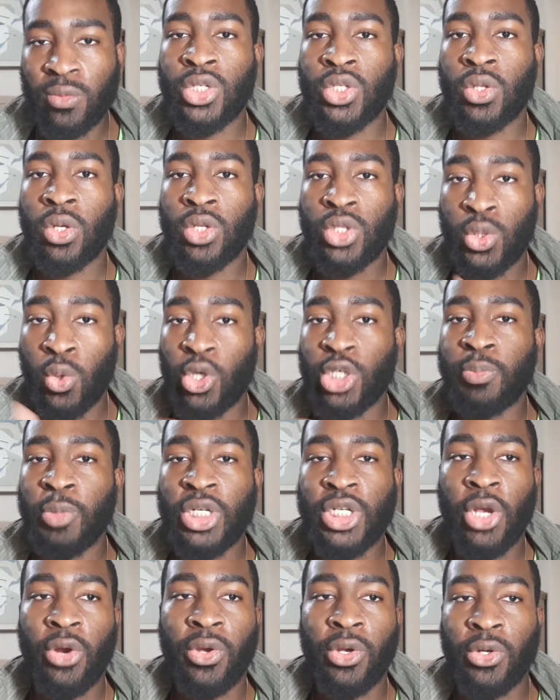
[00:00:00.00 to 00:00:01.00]
source
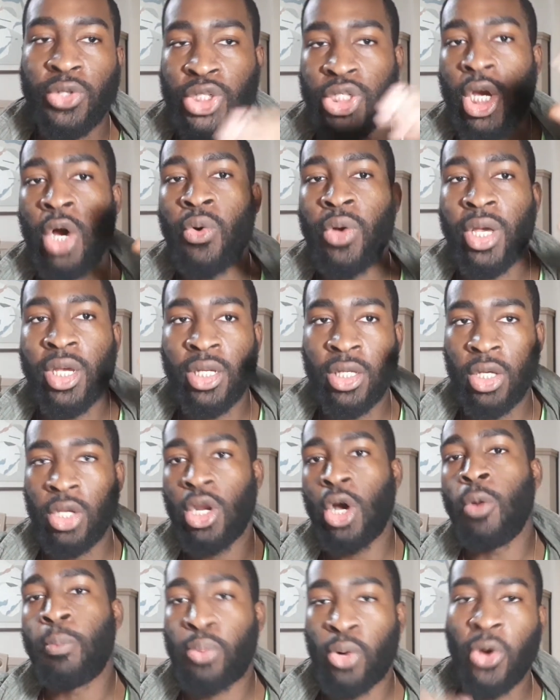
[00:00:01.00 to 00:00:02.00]
material showing, you
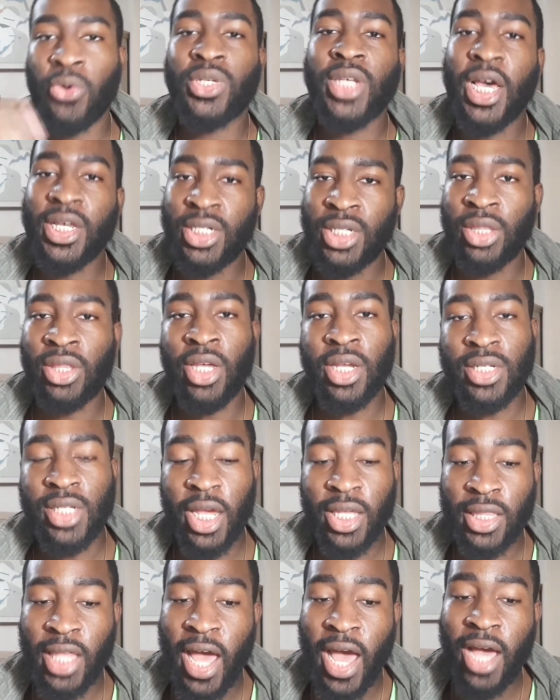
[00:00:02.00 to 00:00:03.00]
know, protests and things
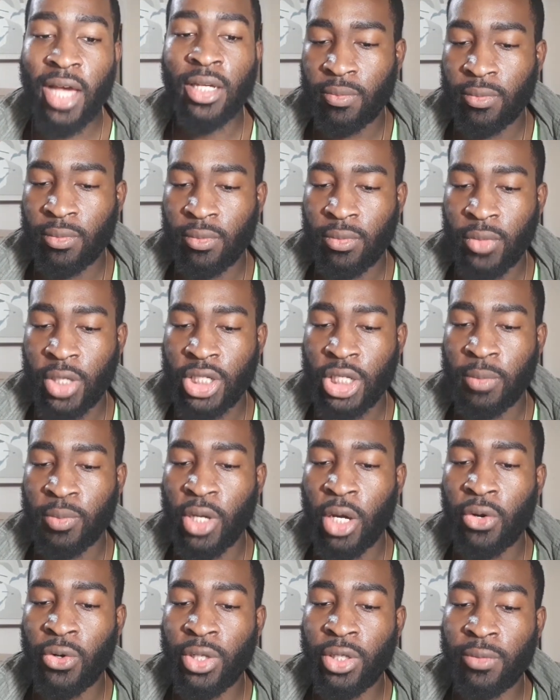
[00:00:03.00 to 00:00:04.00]
like that. Let's keep
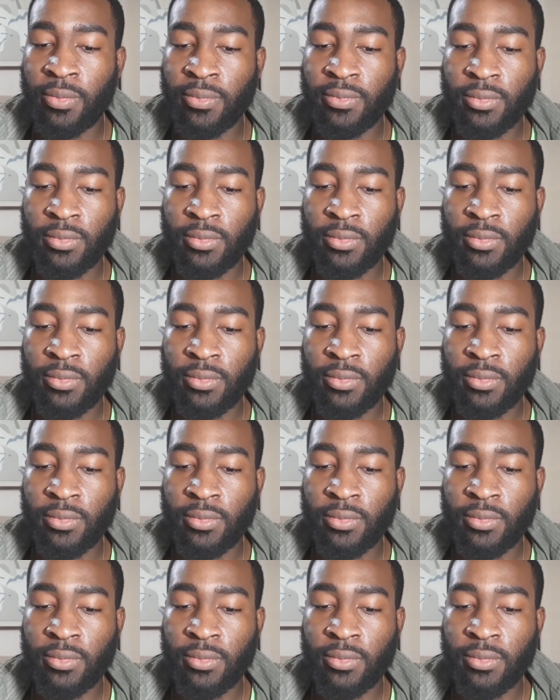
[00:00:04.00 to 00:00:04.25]
going.